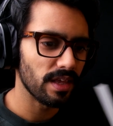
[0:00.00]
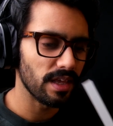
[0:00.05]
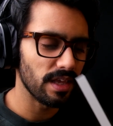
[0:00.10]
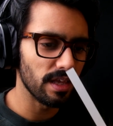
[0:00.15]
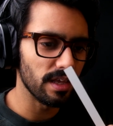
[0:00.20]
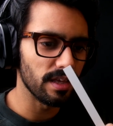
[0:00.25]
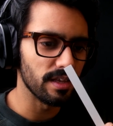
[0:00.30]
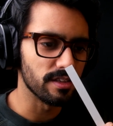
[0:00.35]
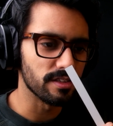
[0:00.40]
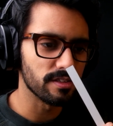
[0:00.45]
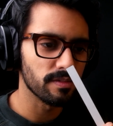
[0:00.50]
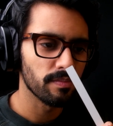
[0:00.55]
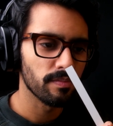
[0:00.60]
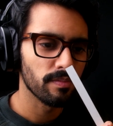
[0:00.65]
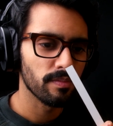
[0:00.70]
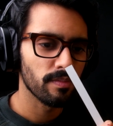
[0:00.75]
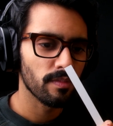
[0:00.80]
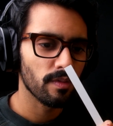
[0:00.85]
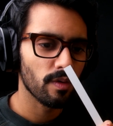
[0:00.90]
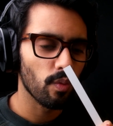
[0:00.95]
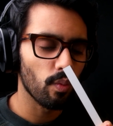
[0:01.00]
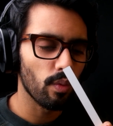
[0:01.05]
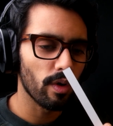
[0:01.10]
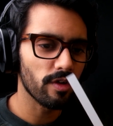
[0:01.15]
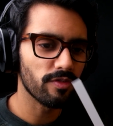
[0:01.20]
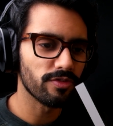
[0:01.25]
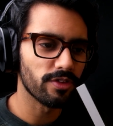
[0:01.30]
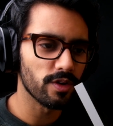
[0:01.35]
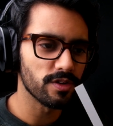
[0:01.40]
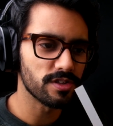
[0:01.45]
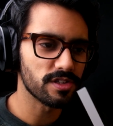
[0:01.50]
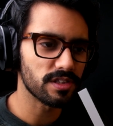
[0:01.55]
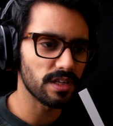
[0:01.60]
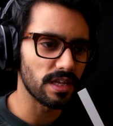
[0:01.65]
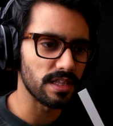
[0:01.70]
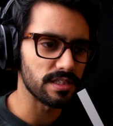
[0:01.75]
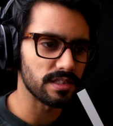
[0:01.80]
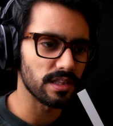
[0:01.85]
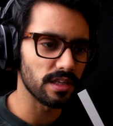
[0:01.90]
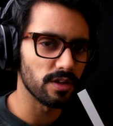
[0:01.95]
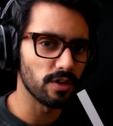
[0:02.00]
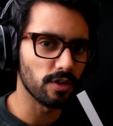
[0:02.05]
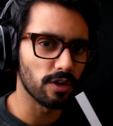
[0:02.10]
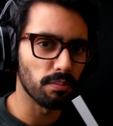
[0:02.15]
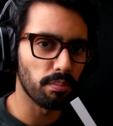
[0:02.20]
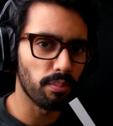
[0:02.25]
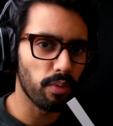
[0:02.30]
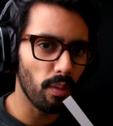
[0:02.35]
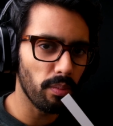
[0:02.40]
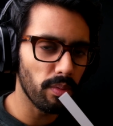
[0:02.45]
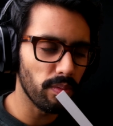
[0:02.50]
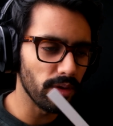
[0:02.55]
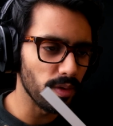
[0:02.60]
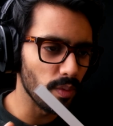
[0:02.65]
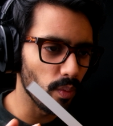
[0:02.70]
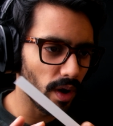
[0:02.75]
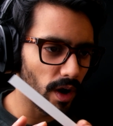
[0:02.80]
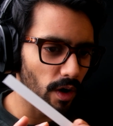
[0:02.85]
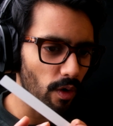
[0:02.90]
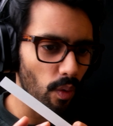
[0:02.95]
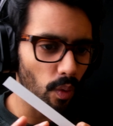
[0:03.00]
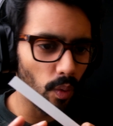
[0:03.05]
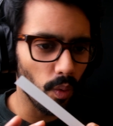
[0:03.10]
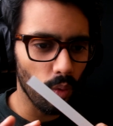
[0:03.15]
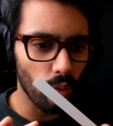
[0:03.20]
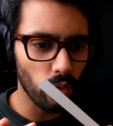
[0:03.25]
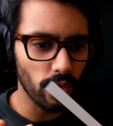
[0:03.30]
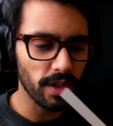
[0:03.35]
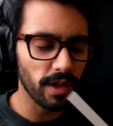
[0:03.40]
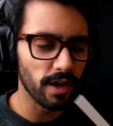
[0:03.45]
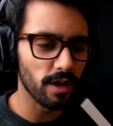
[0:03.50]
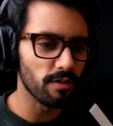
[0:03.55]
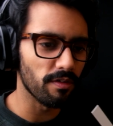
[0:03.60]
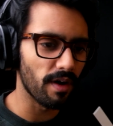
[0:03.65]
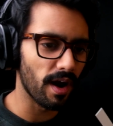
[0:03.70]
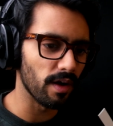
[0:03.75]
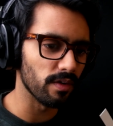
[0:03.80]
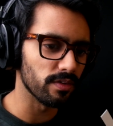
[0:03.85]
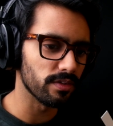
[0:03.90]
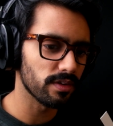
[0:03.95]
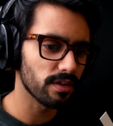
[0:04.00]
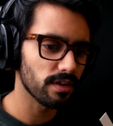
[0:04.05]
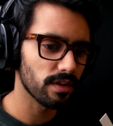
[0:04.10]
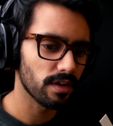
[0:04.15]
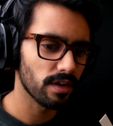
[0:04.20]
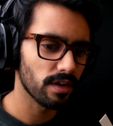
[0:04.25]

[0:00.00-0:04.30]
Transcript: It is one of those scents that you could probably wear all year round.